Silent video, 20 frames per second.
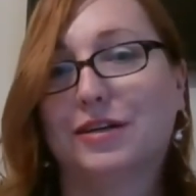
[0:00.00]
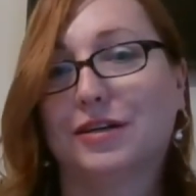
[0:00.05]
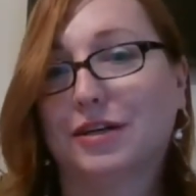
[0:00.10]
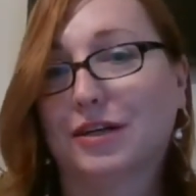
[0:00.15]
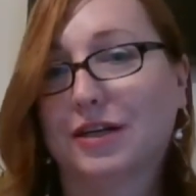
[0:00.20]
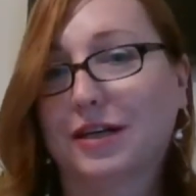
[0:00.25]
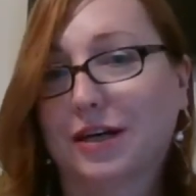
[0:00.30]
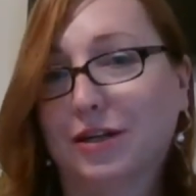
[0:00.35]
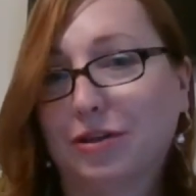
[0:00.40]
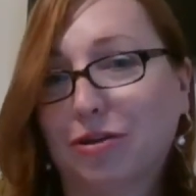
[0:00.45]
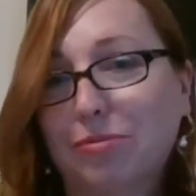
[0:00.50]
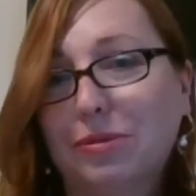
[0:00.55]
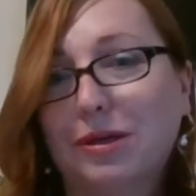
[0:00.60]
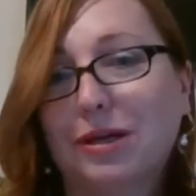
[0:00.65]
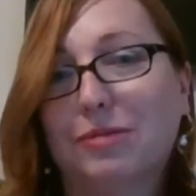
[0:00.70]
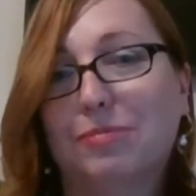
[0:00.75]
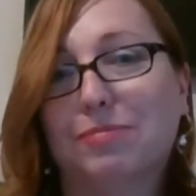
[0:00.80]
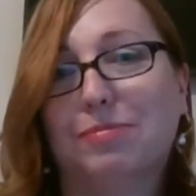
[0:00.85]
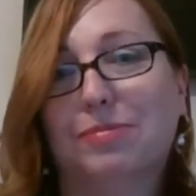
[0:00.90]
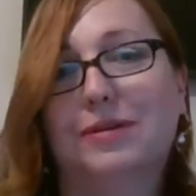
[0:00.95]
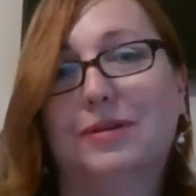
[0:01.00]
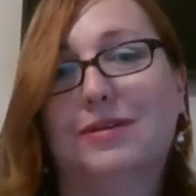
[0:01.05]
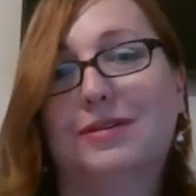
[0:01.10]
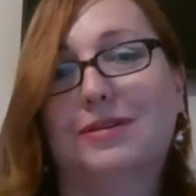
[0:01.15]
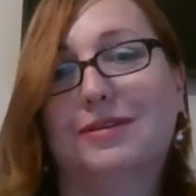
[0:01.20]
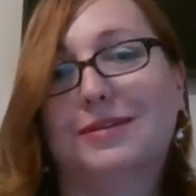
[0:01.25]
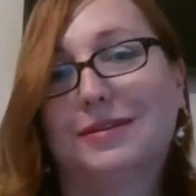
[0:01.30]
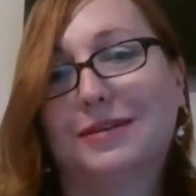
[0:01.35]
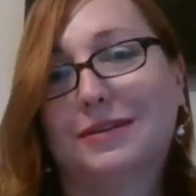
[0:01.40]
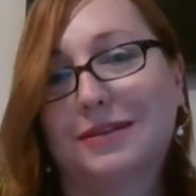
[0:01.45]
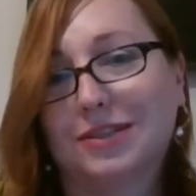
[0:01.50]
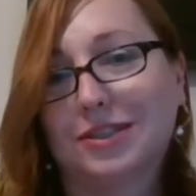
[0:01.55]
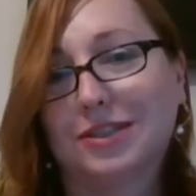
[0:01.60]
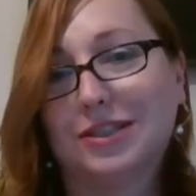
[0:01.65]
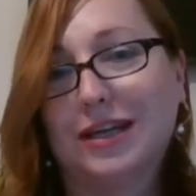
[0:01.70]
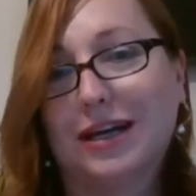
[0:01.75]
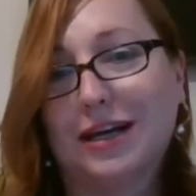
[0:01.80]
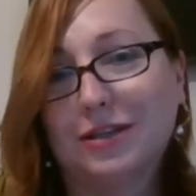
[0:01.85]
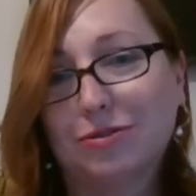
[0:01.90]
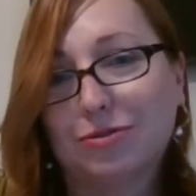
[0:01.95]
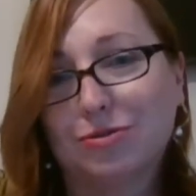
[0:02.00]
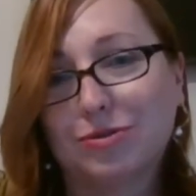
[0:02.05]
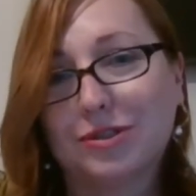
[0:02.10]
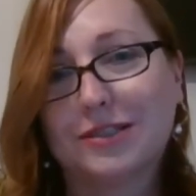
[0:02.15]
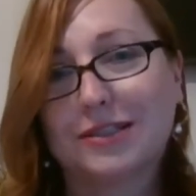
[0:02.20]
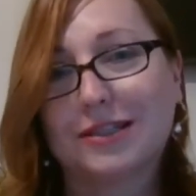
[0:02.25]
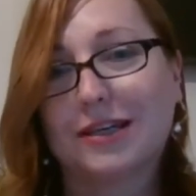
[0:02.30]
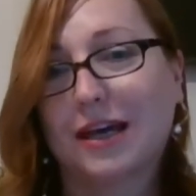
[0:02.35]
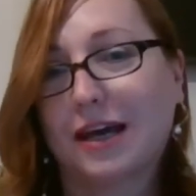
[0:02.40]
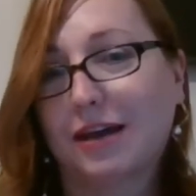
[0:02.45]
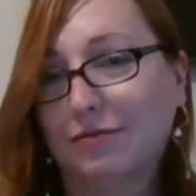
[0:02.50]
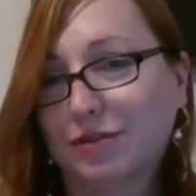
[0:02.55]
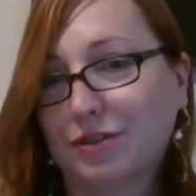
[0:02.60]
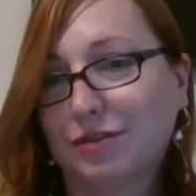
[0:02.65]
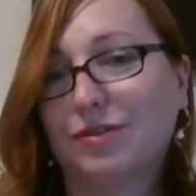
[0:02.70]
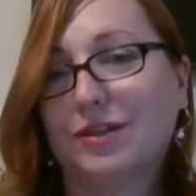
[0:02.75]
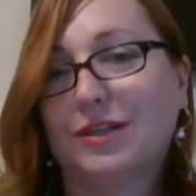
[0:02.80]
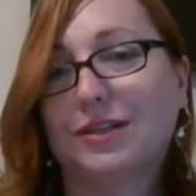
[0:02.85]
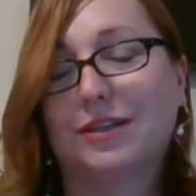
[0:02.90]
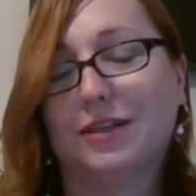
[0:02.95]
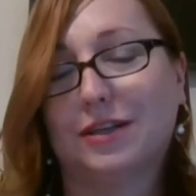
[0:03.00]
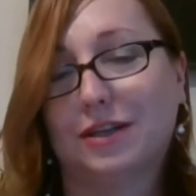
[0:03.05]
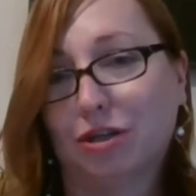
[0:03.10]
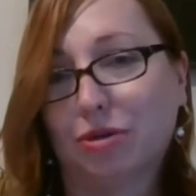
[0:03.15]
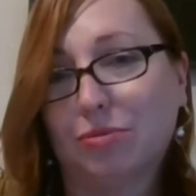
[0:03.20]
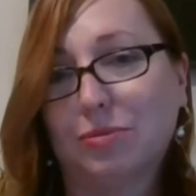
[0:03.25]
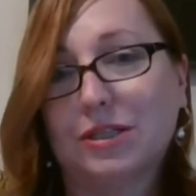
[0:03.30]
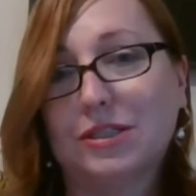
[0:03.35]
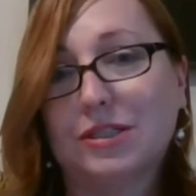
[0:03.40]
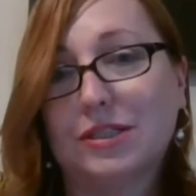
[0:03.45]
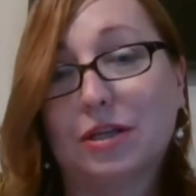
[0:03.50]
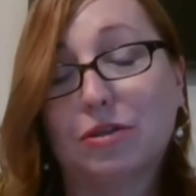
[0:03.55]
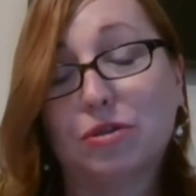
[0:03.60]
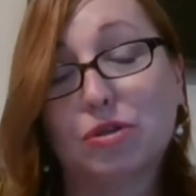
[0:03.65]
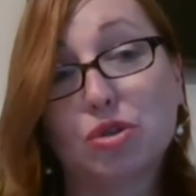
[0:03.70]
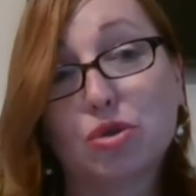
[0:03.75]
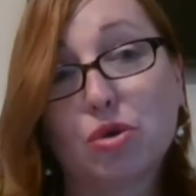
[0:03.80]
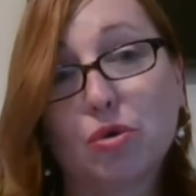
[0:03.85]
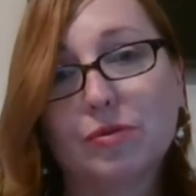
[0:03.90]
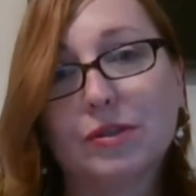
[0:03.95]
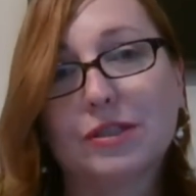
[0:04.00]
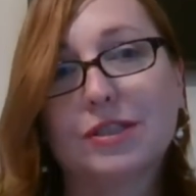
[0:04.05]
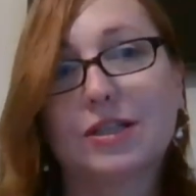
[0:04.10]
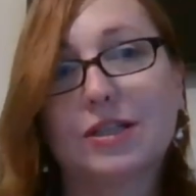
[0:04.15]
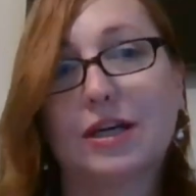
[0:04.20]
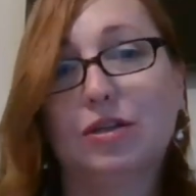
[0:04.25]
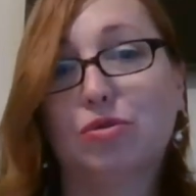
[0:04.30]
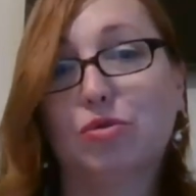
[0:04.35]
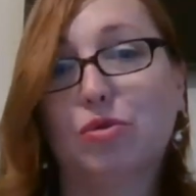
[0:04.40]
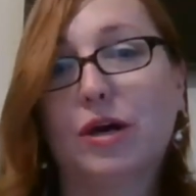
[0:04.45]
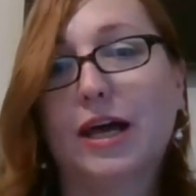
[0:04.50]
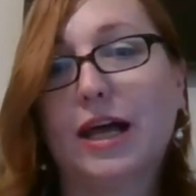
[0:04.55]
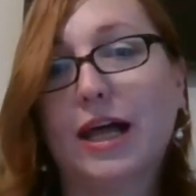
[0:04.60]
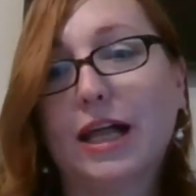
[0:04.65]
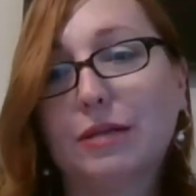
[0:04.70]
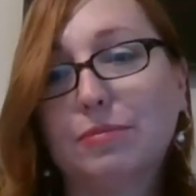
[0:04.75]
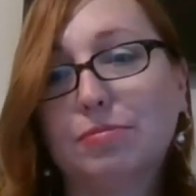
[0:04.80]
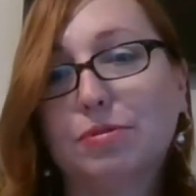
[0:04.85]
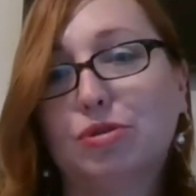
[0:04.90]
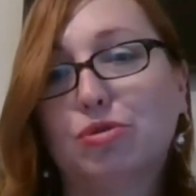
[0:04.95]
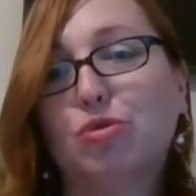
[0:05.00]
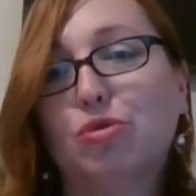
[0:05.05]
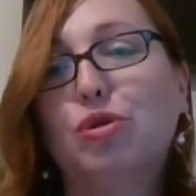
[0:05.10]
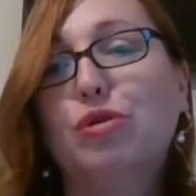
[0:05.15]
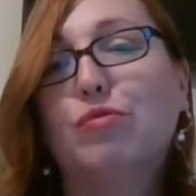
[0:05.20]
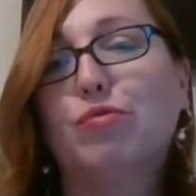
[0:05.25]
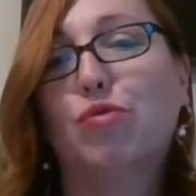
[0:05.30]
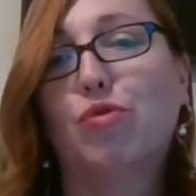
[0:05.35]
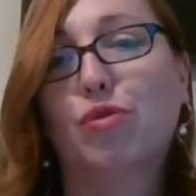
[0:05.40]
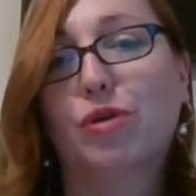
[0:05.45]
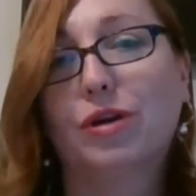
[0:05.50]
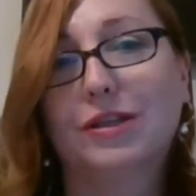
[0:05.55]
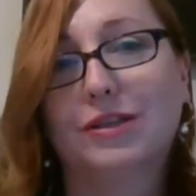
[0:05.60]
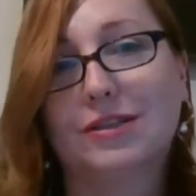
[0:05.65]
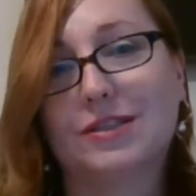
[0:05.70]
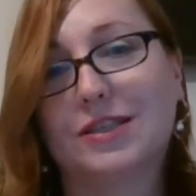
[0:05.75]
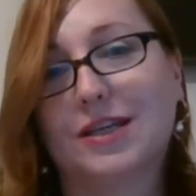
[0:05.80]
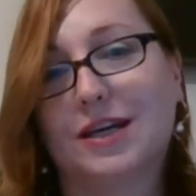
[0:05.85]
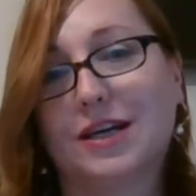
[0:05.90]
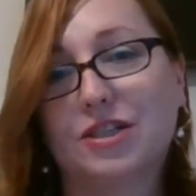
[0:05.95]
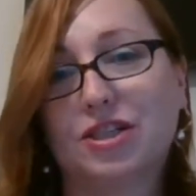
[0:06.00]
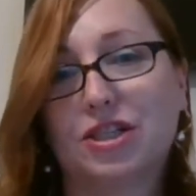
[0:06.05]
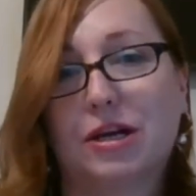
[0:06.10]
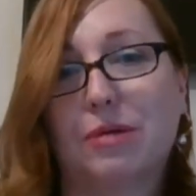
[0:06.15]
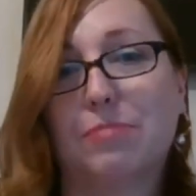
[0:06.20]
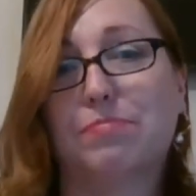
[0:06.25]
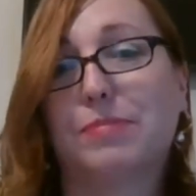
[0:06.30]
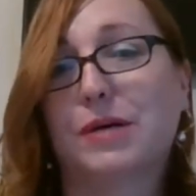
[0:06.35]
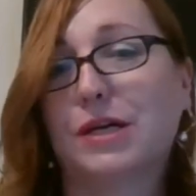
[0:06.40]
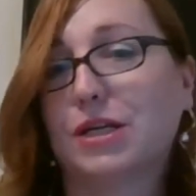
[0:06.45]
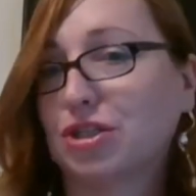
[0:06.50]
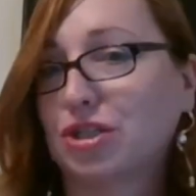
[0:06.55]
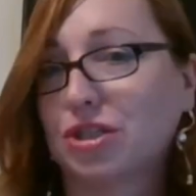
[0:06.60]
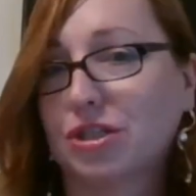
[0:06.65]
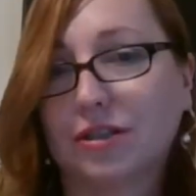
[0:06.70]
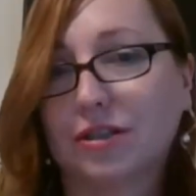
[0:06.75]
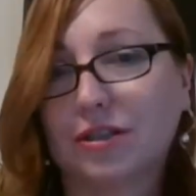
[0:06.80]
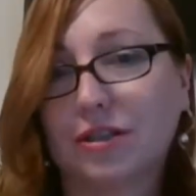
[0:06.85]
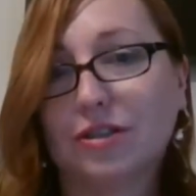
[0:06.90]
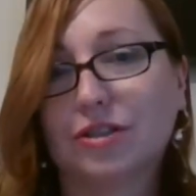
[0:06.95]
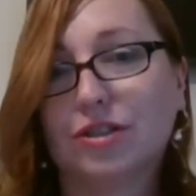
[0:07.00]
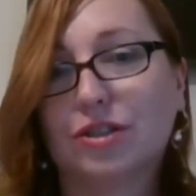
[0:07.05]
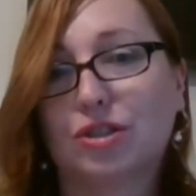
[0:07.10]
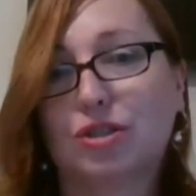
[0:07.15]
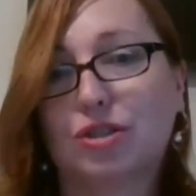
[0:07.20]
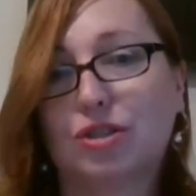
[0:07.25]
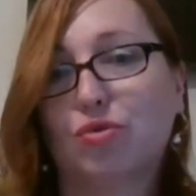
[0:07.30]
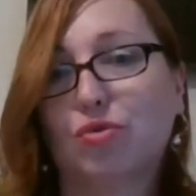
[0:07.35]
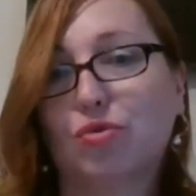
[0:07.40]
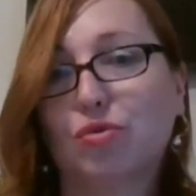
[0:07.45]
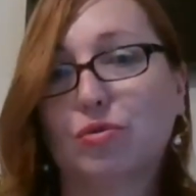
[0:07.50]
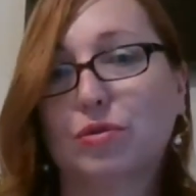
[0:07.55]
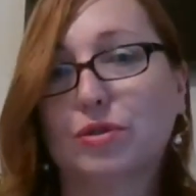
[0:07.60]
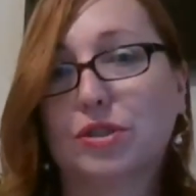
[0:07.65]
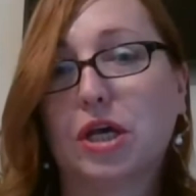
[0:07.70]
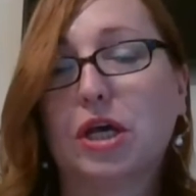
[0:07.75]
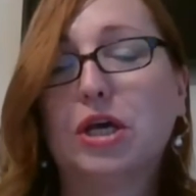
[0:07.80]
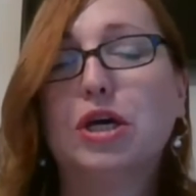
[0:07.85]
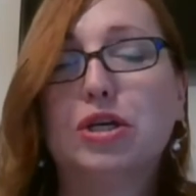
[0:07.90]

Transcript: economic status, have different economic status. So we try to help to avoid such comparison in schools.